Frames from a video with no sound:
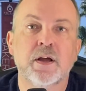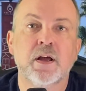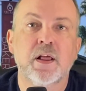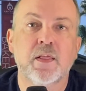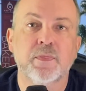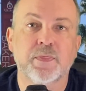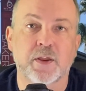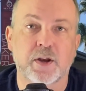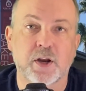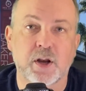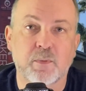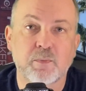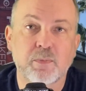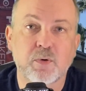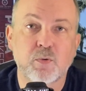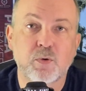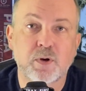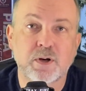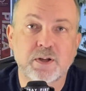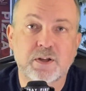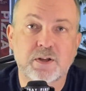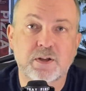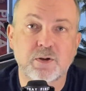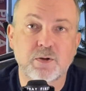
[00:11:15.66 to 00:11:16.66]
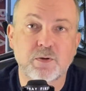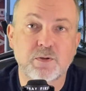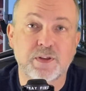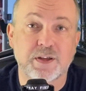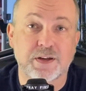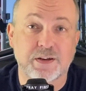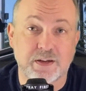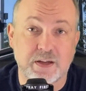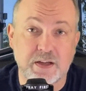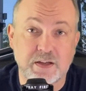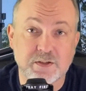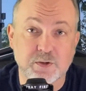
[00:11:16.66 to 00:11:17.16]
The number 1 queue
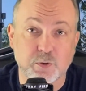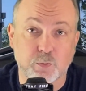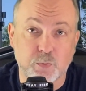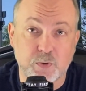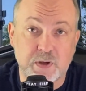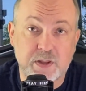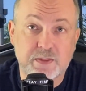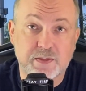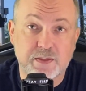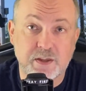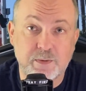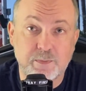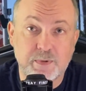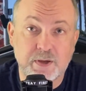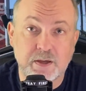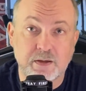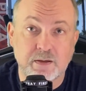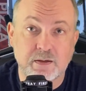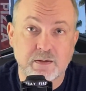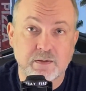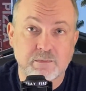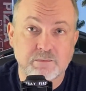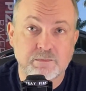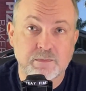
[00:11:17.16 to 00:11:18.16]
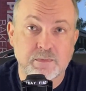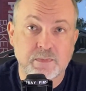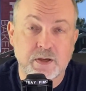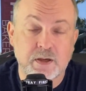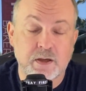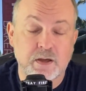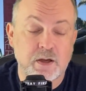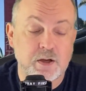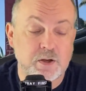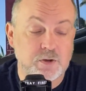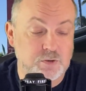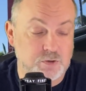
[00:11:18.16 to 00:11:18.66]
that needs a retheming,
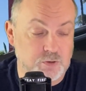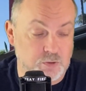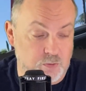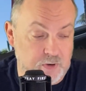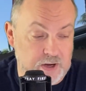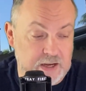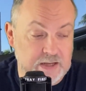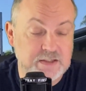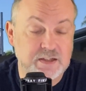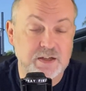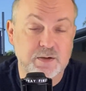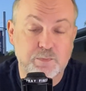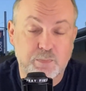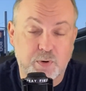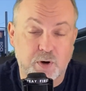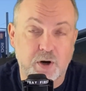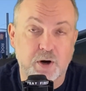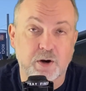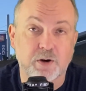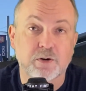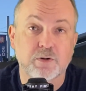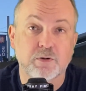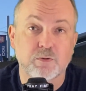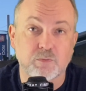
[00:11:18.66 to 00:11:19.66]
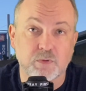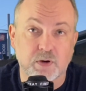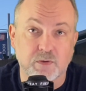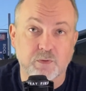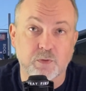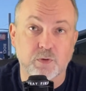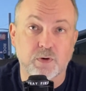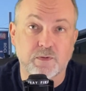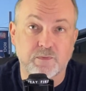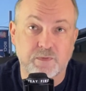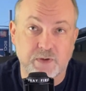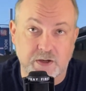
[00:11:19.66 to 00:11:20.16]
Jurassic Park
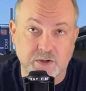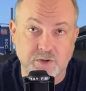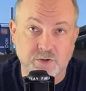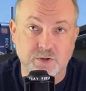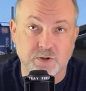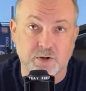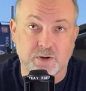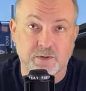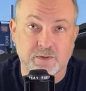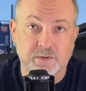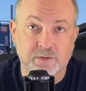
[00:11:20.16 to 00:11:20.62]
River Adventure.